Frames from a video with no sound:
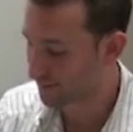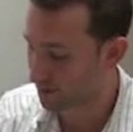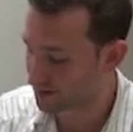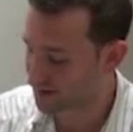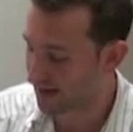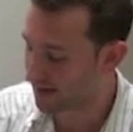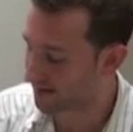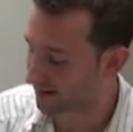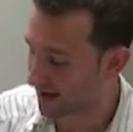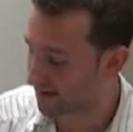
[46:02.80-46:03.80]
of course,
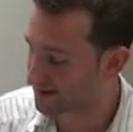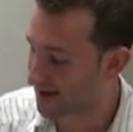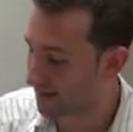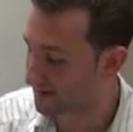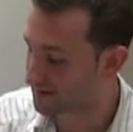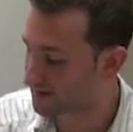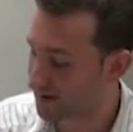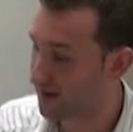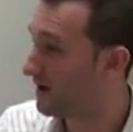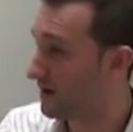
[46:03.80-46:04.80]
anything like this
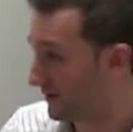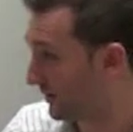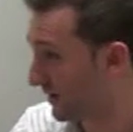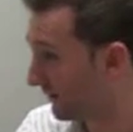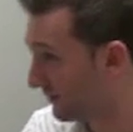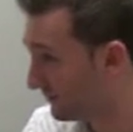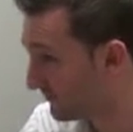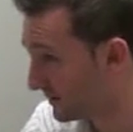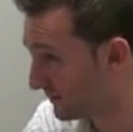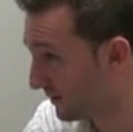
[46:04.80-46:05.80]
happens, you're covered
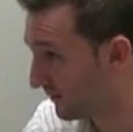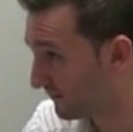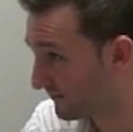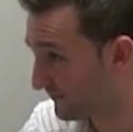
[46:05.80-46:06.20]
as well.